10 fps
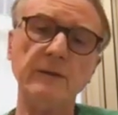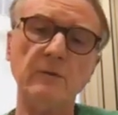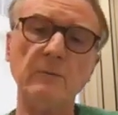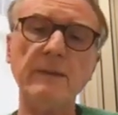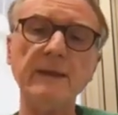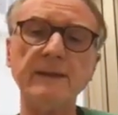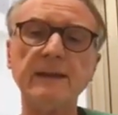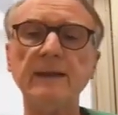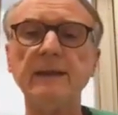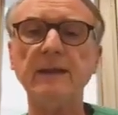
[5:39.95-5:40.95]
So
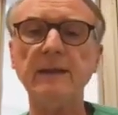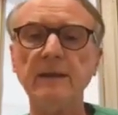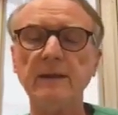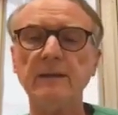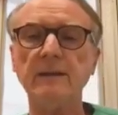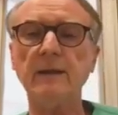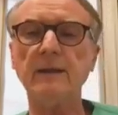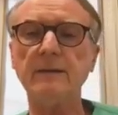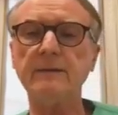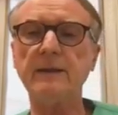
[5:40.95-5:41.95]
basically,
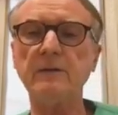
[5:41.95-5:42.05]
the